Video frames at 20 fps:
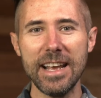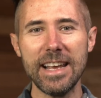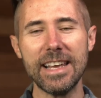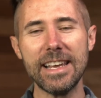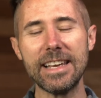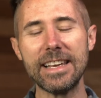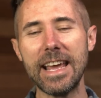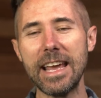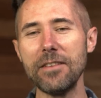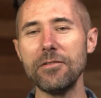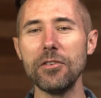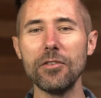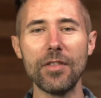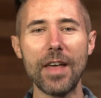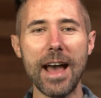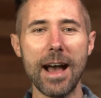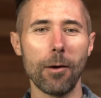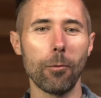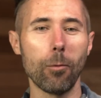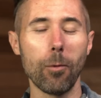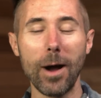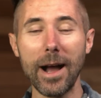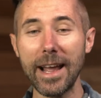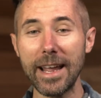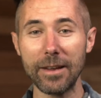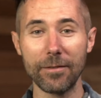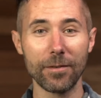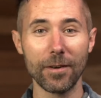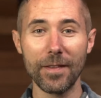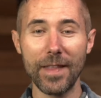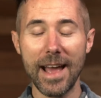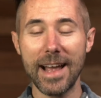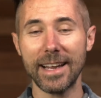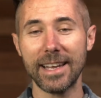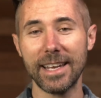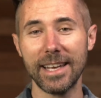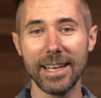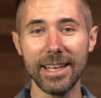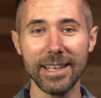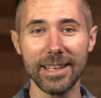He gave you that wife or that
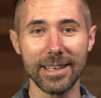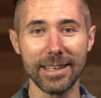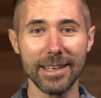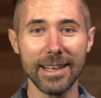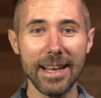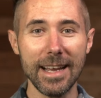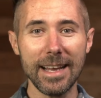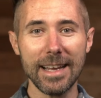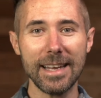kid.